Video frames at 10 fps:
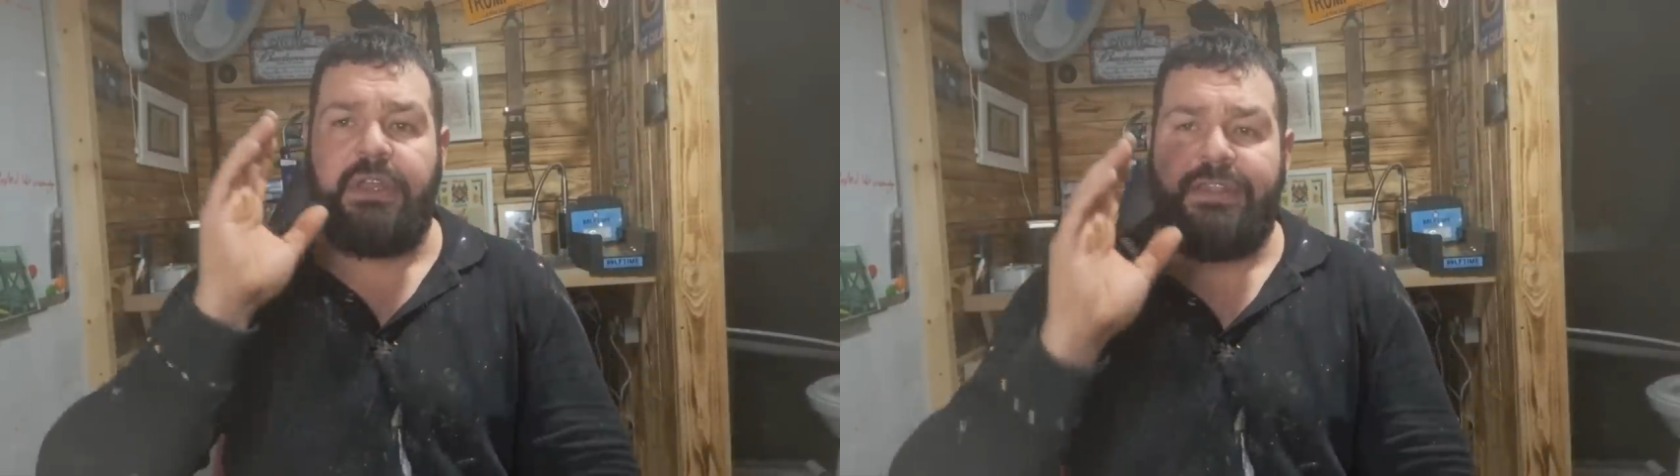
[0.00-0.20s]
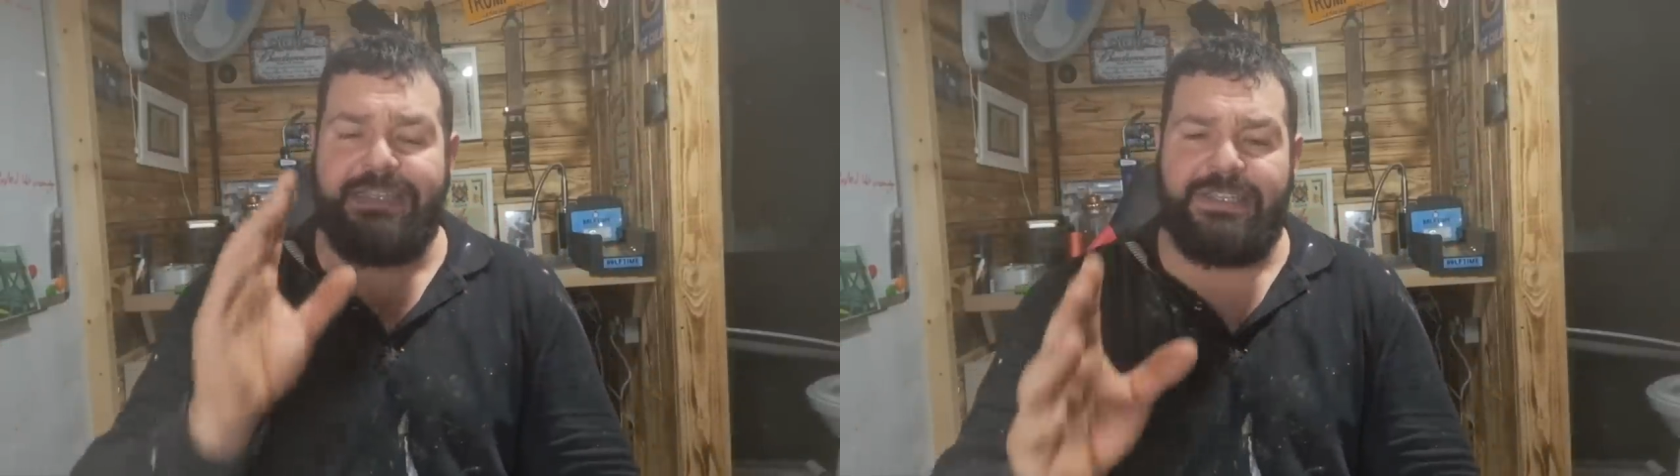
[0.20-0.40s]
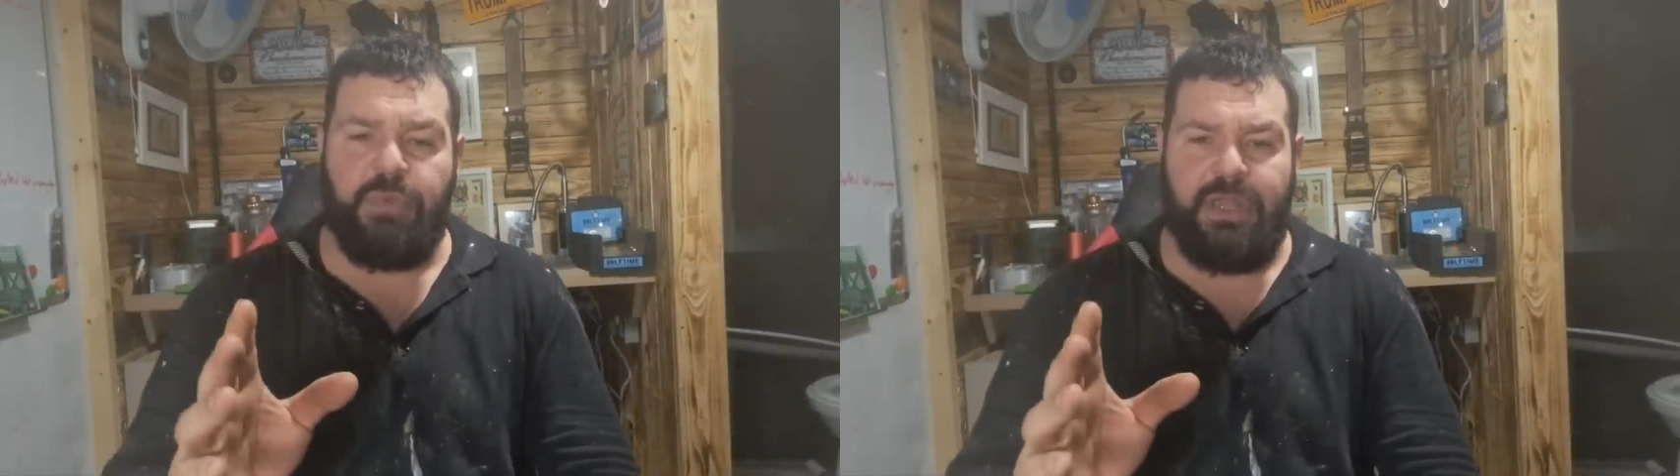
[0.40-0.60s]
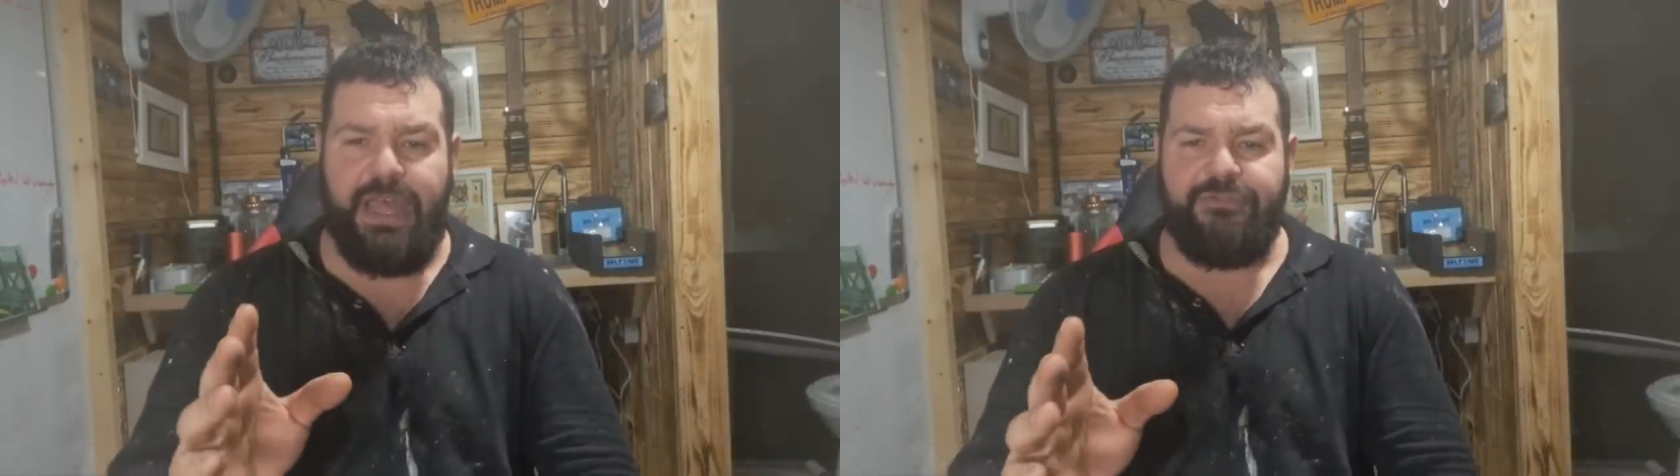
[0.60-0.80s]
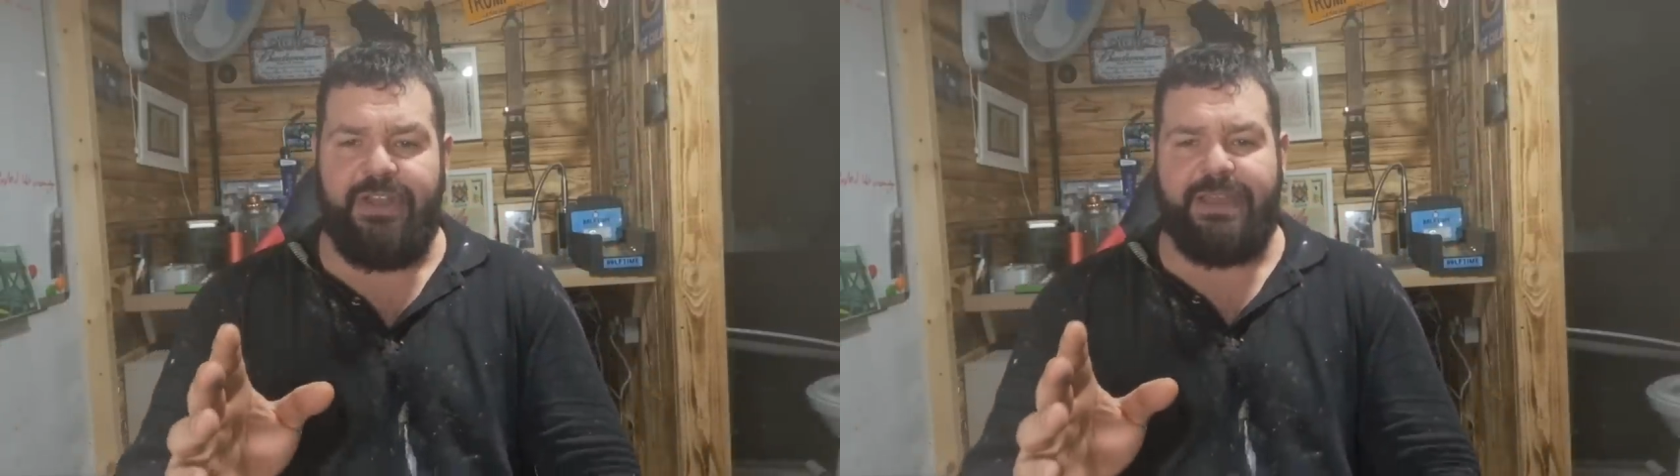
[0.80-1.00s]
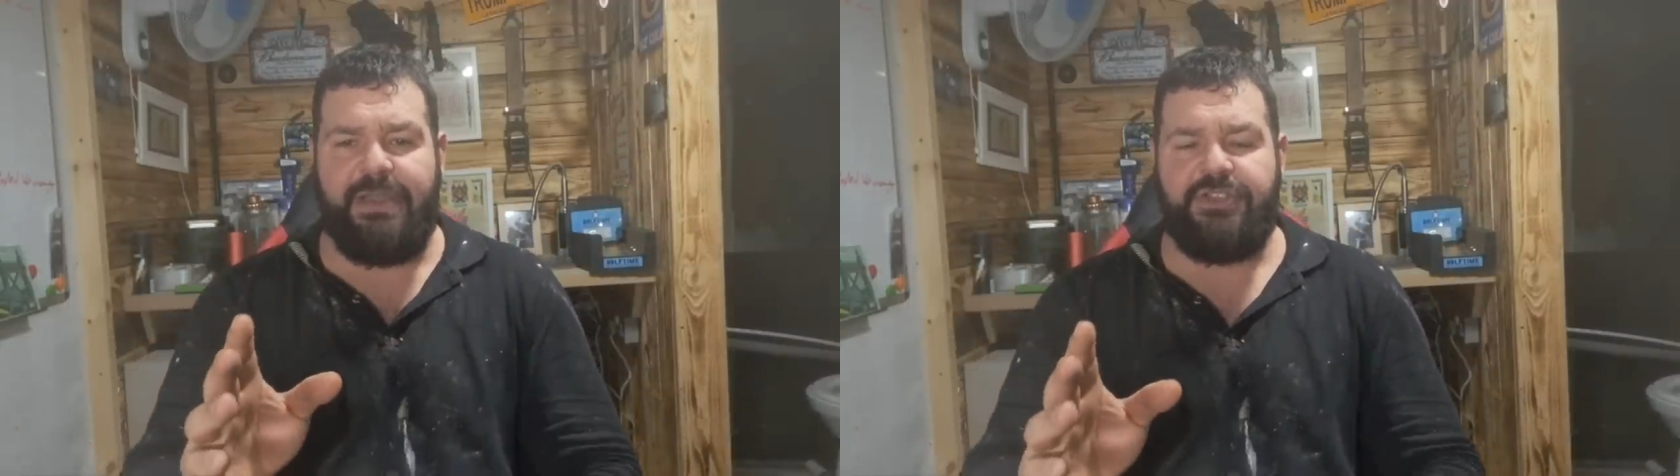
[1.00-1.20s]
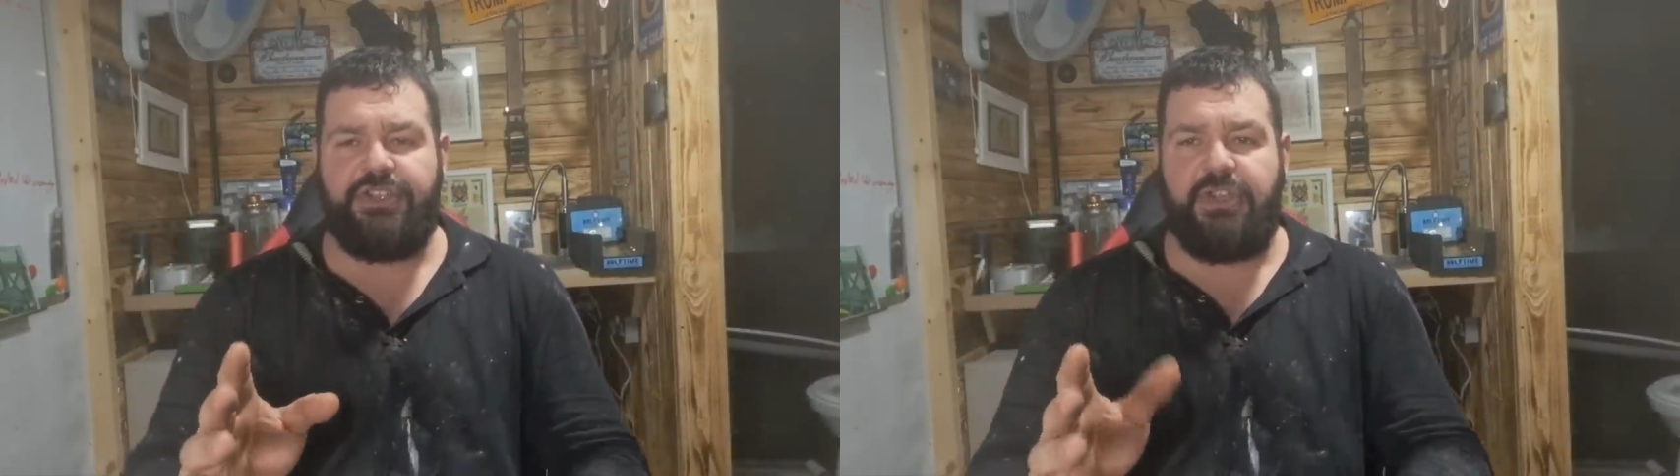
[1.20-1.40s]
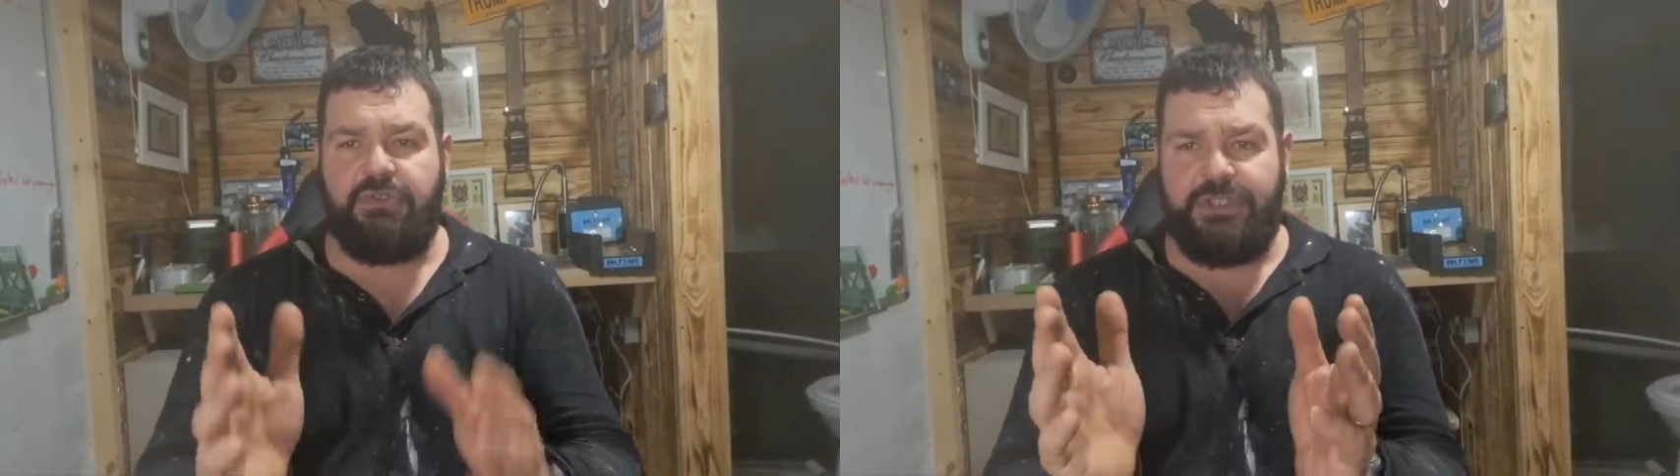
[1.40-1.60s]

This is what I'd recommend you do,